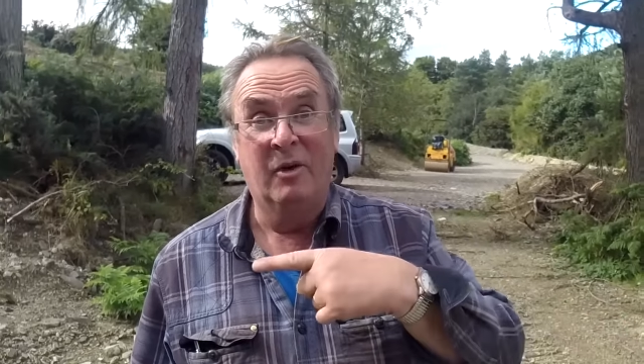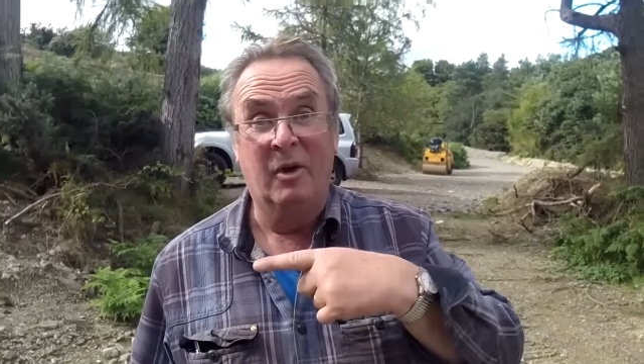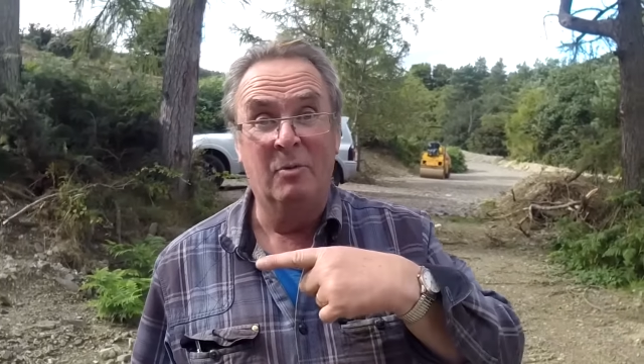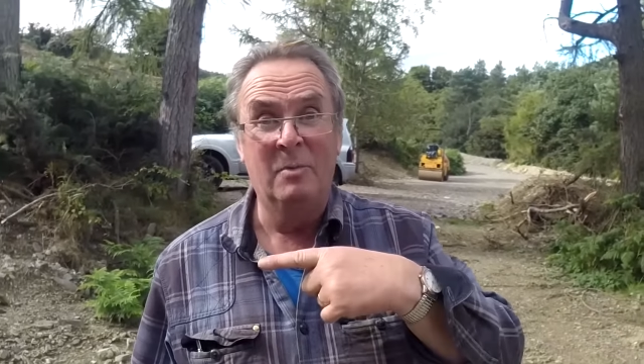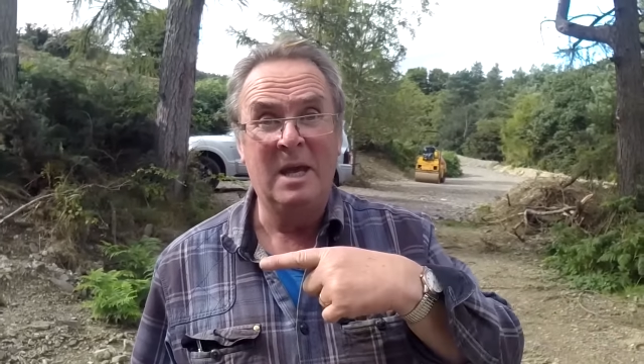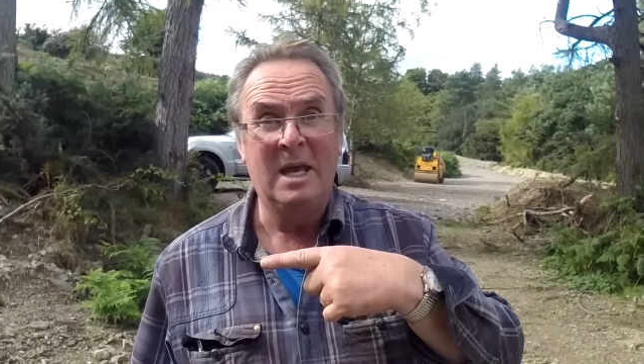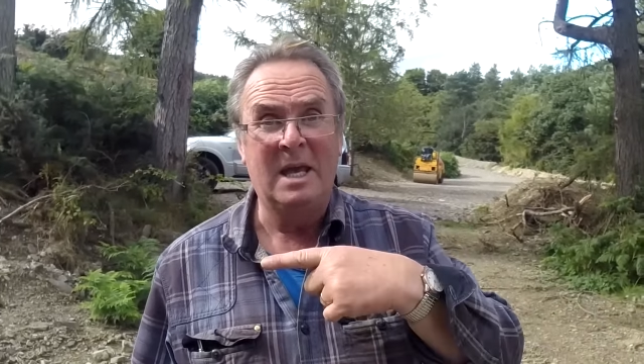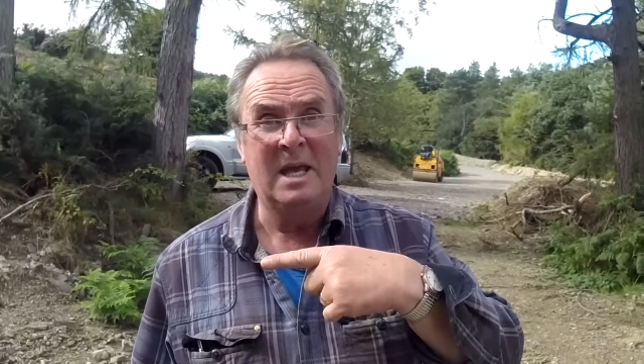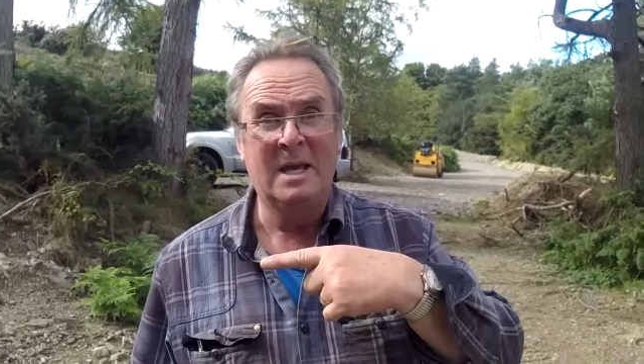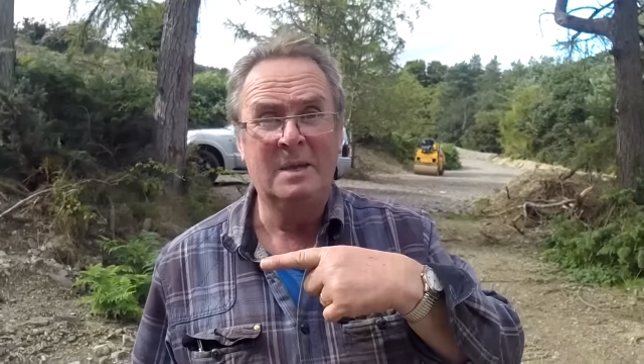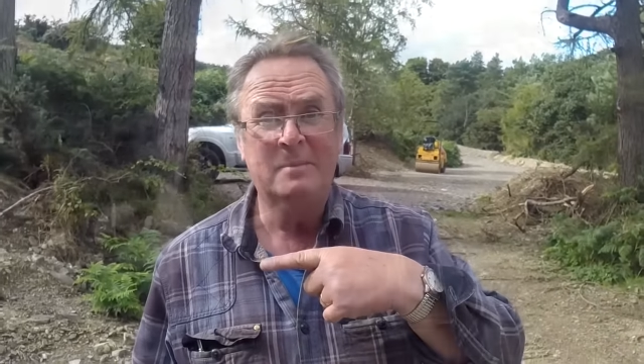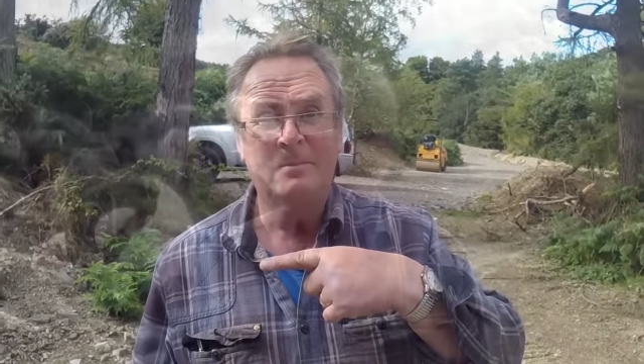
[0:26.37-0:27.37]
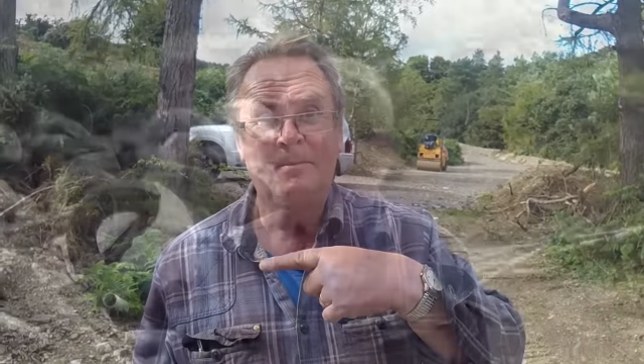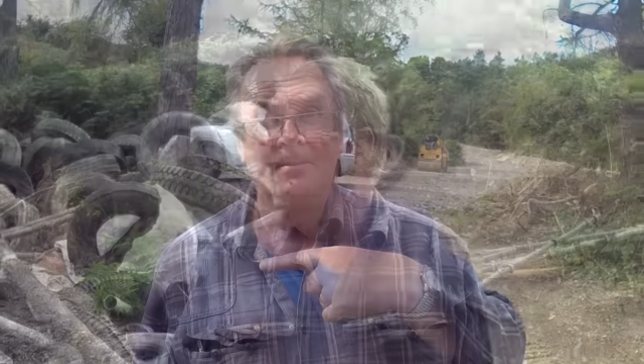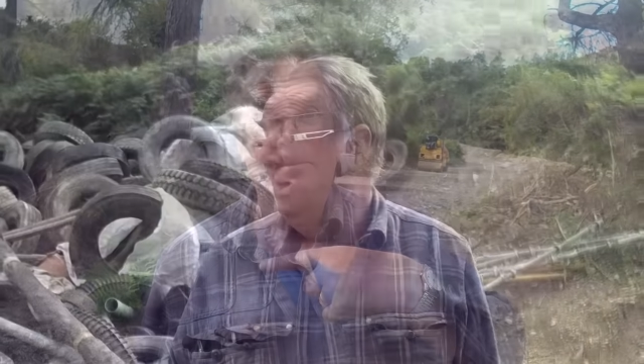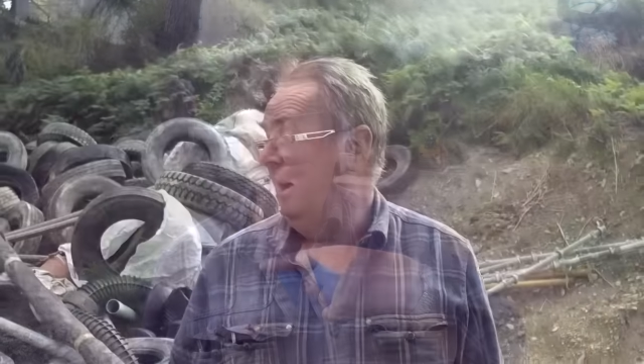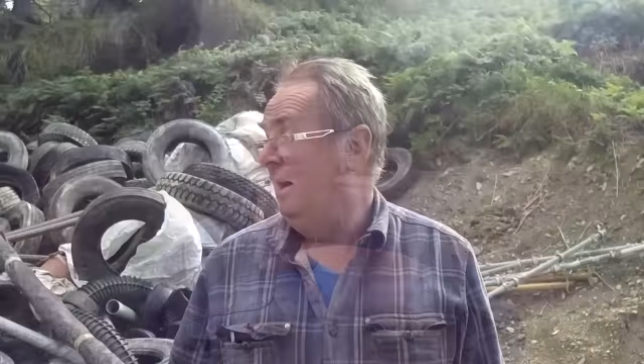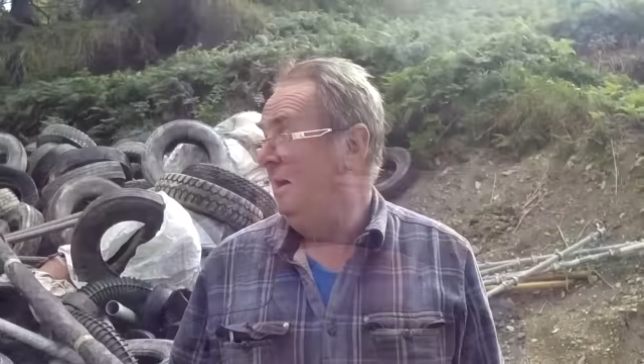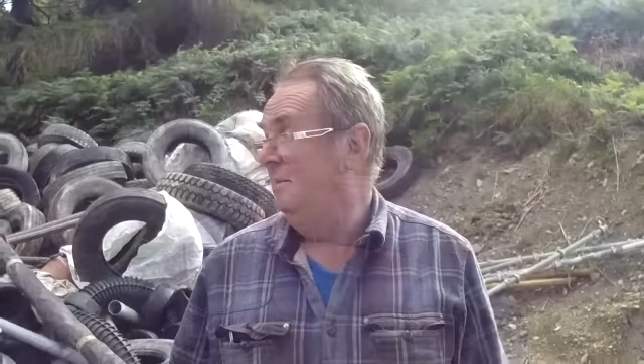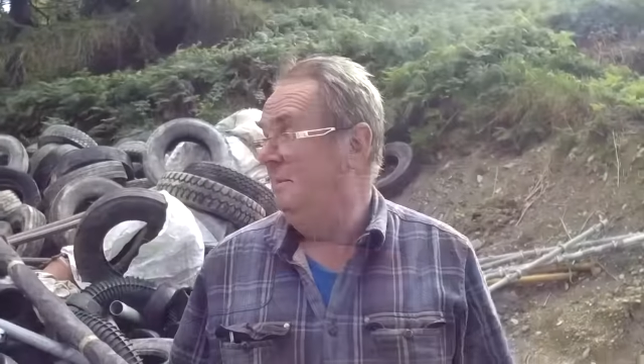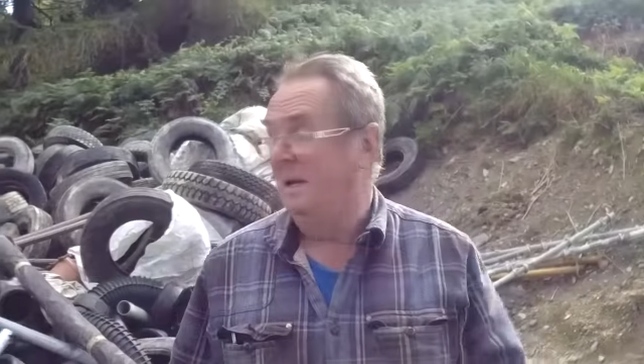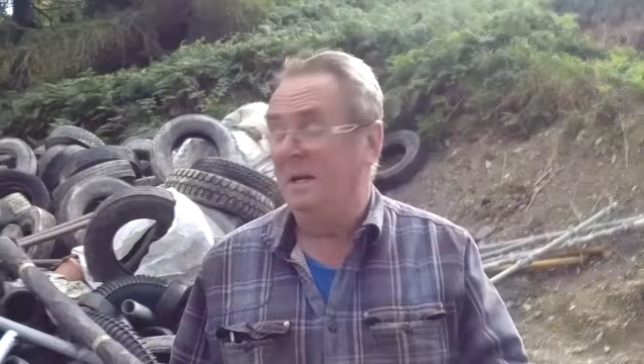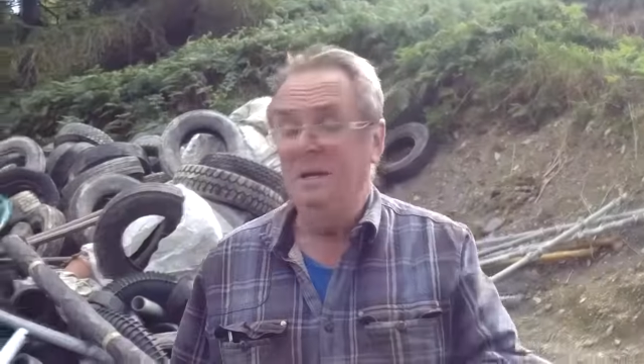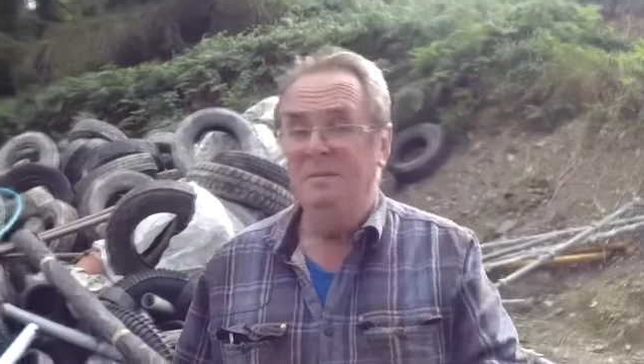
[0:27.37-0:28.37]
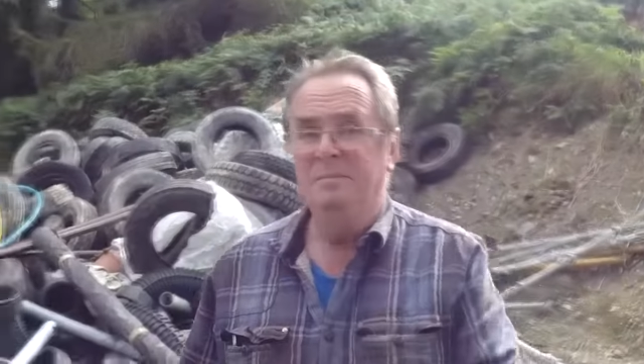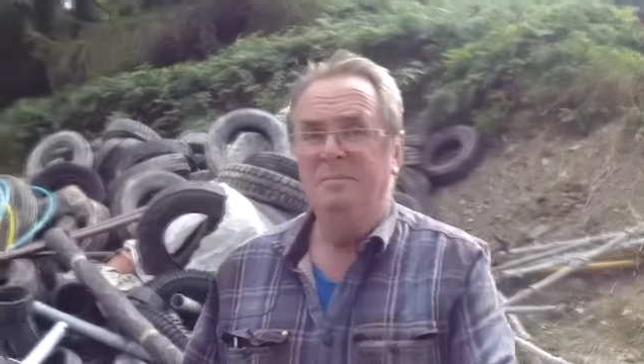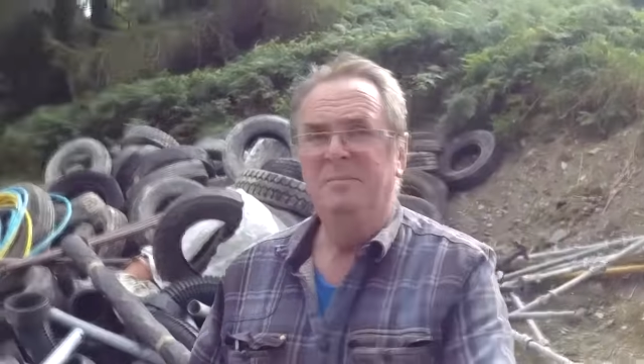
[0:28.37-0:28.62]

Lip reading: follow me. Behind me